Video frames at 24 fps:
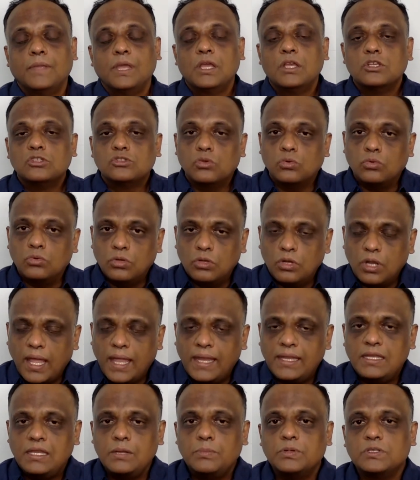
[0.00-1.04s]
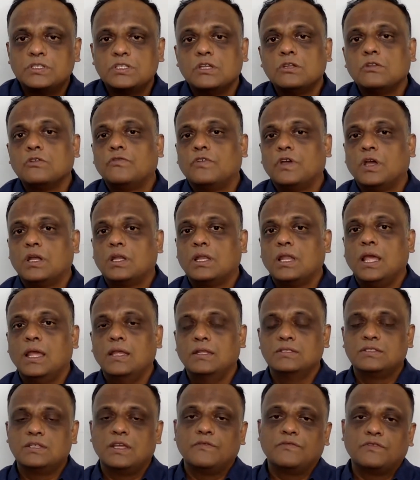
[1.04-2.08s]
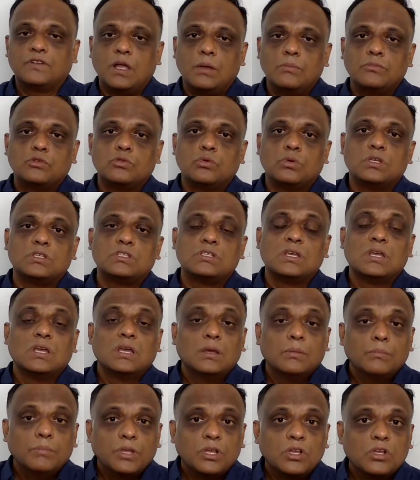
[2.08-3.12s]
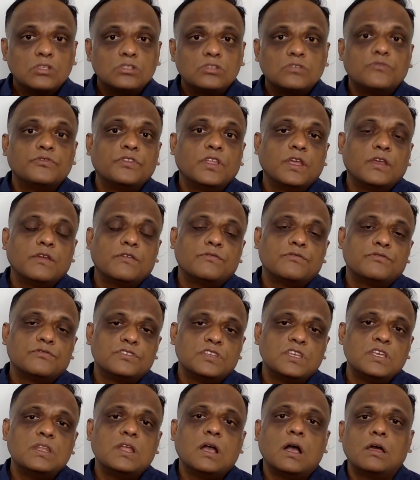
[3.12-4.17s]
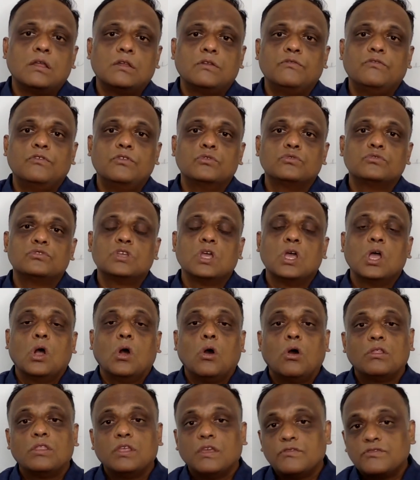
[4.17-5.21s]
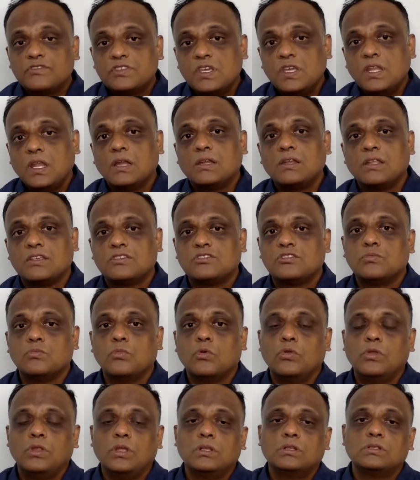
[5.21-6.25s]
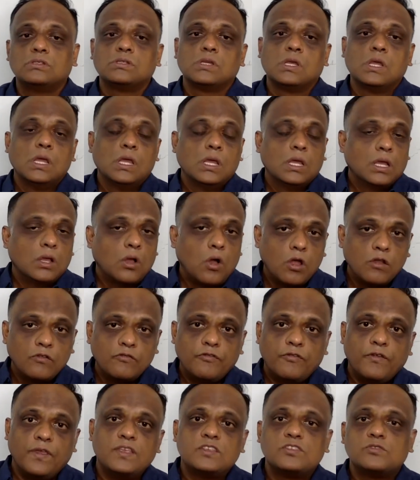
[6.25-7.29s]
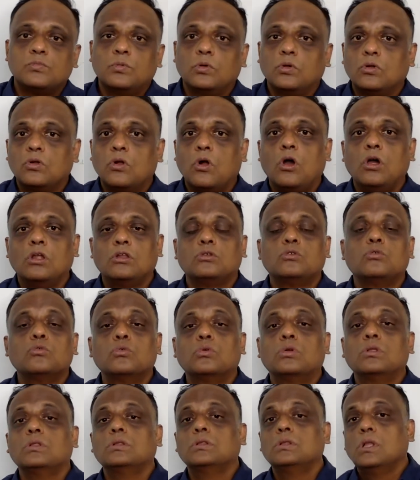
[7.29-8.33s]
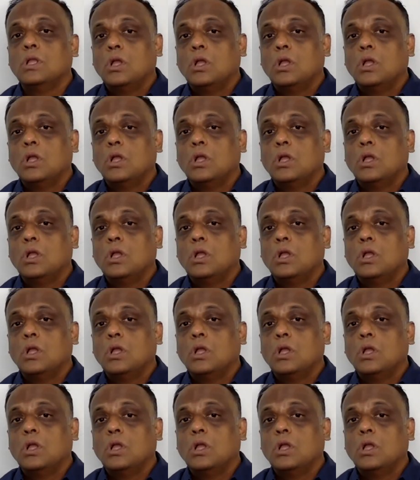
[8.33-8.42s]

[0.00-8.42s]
So 90% of our clients have come to us because of they have seen our reviews or they have seen our testimonials on Facebook, on Google,